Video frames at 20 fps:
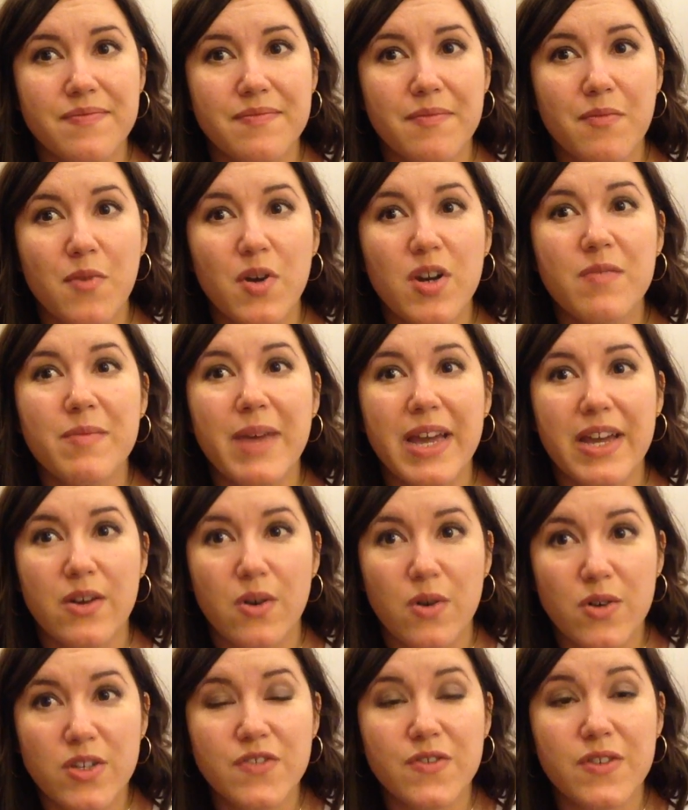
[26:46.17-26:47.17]
one of my
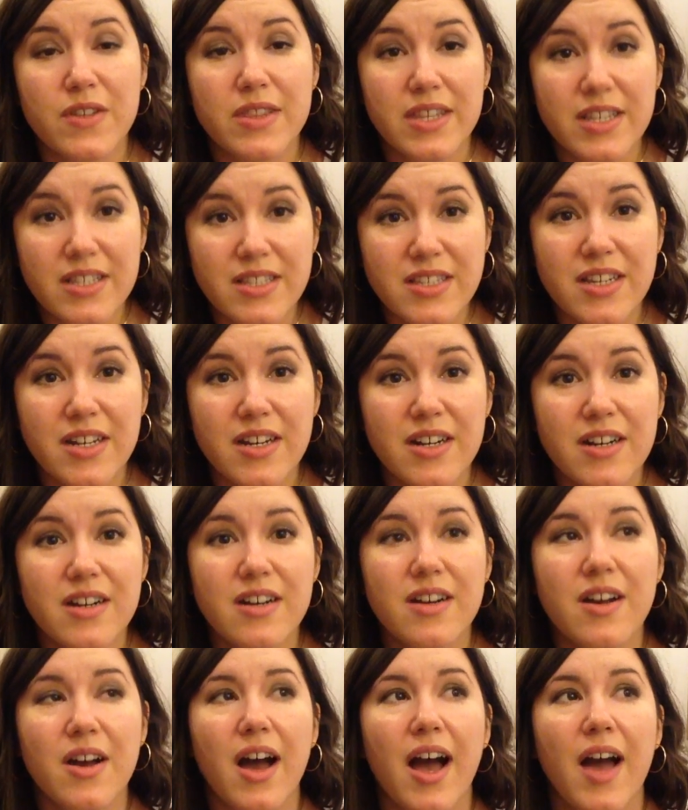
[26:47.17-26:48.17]
goals for this
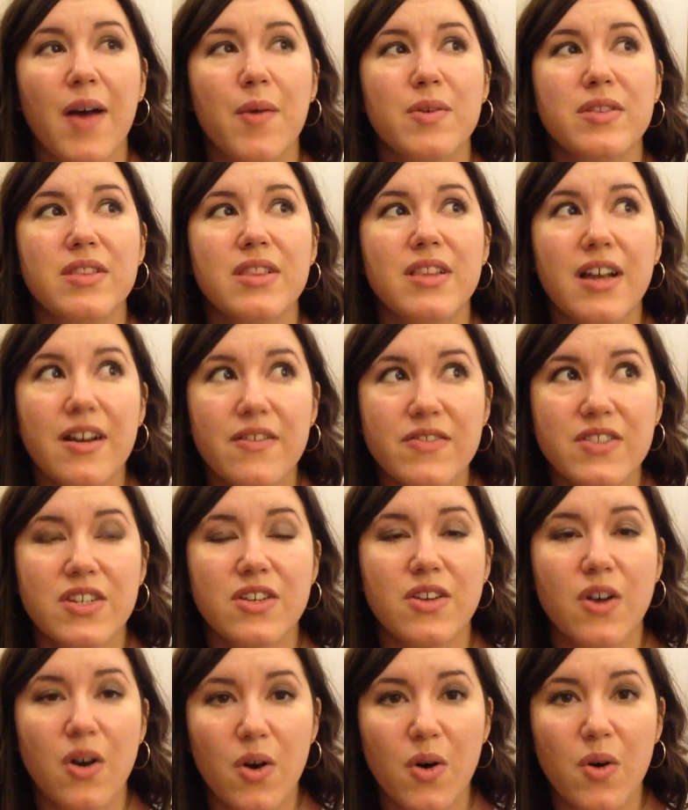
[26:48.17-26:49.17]
year, I would love
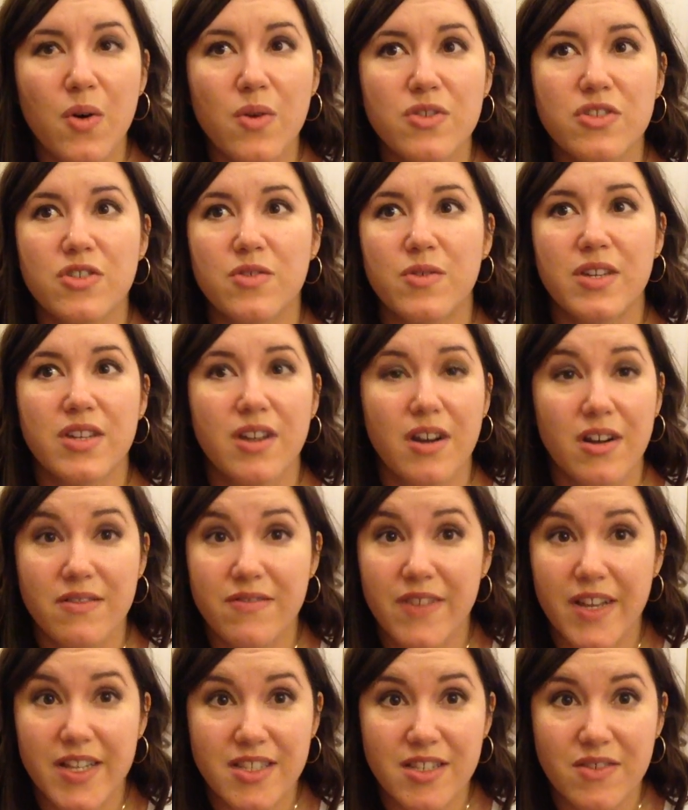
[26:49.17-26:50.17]
to go to a yarn
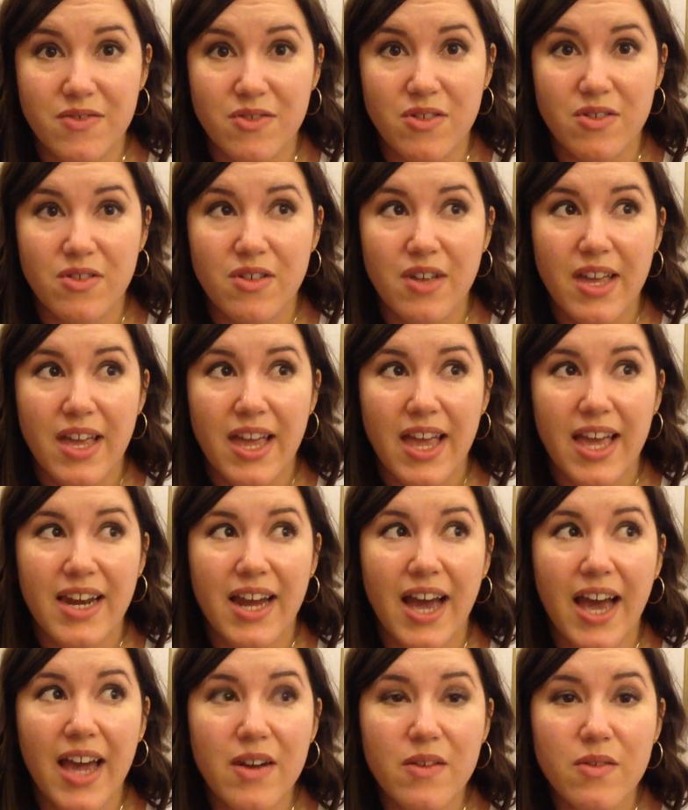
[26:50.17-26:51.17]
festival. And
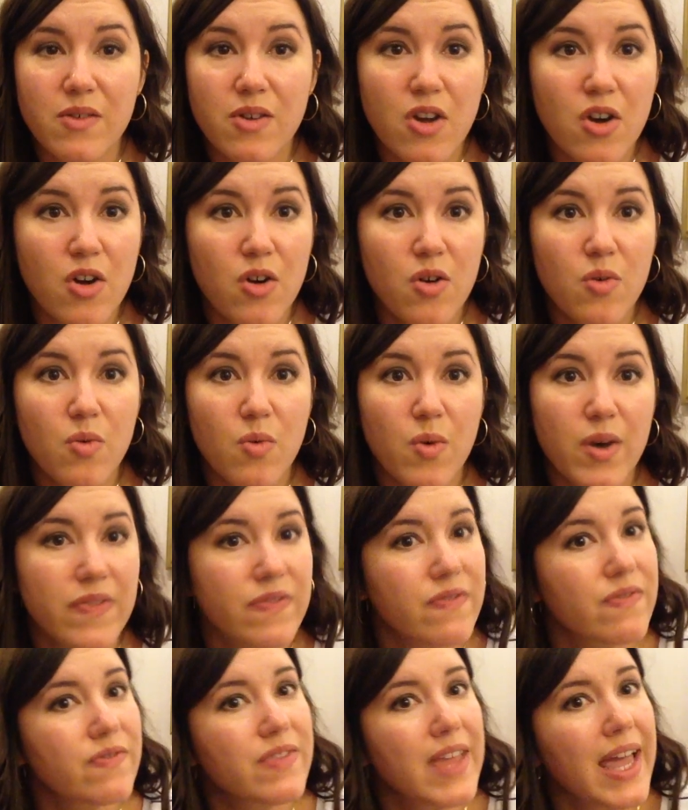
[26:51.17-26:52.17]
I don't know
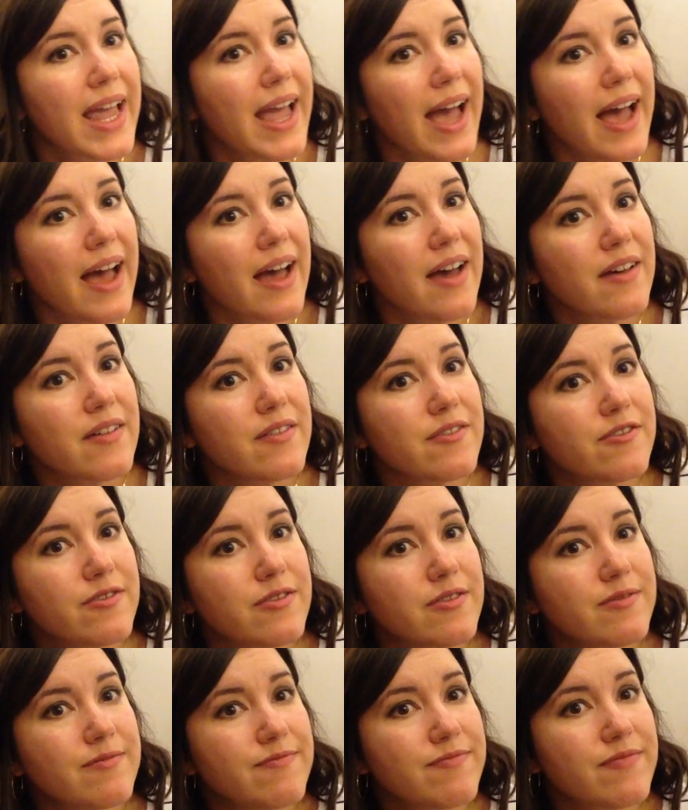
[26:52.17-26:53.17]
what they have
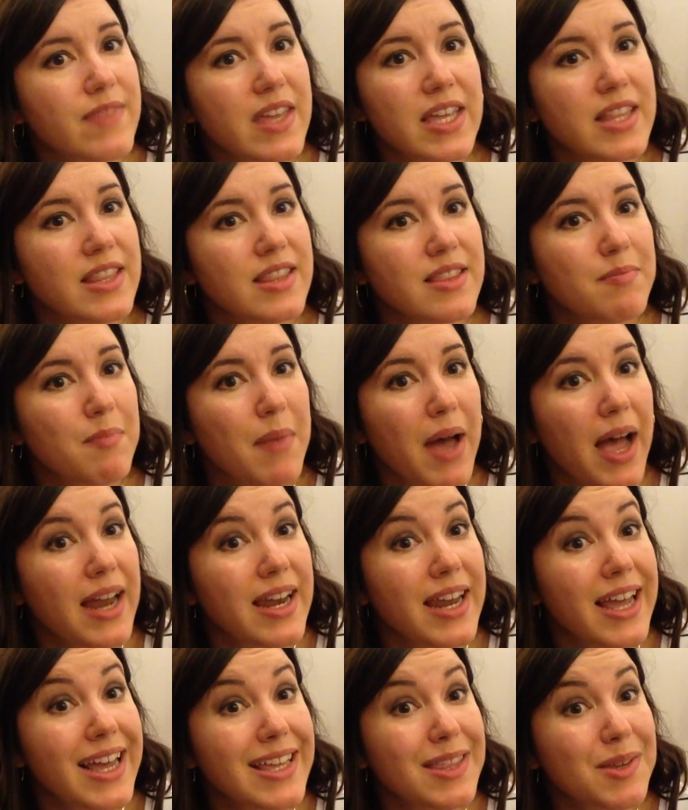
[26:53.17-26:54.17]
in my
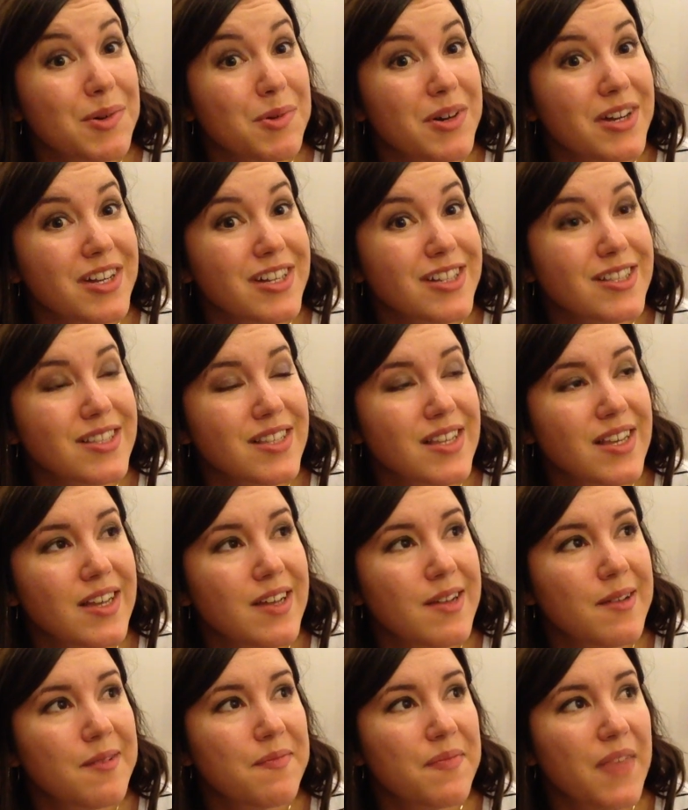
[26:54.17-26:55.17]
neck of the woods.
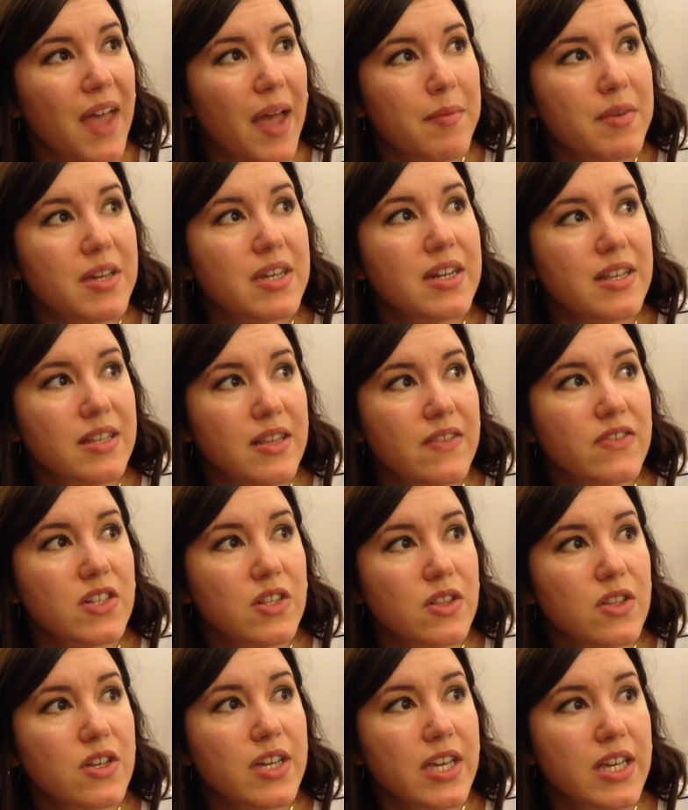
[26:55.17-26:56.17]
I'm going to have to
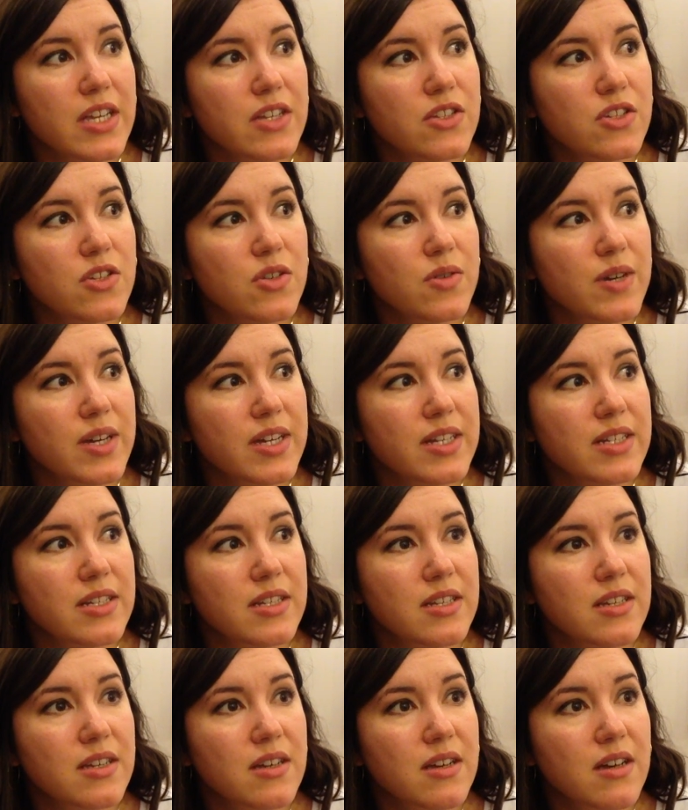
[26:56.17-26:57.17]
look into it.